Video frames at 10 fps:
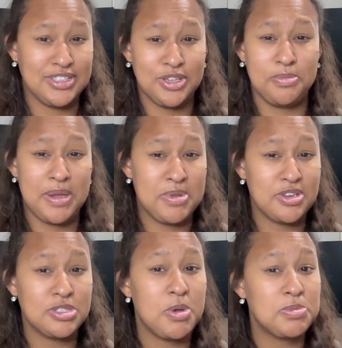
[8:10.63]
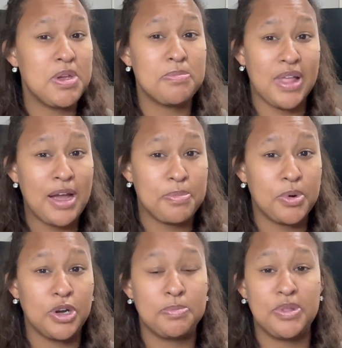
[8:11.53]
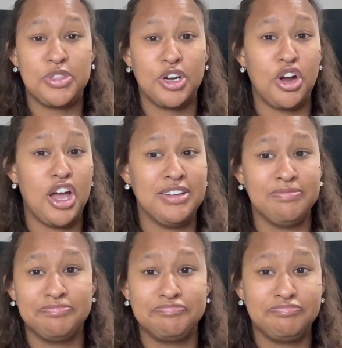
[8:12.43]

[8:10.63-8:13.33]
So maybe they're supposed to be on Blackboard, but they're on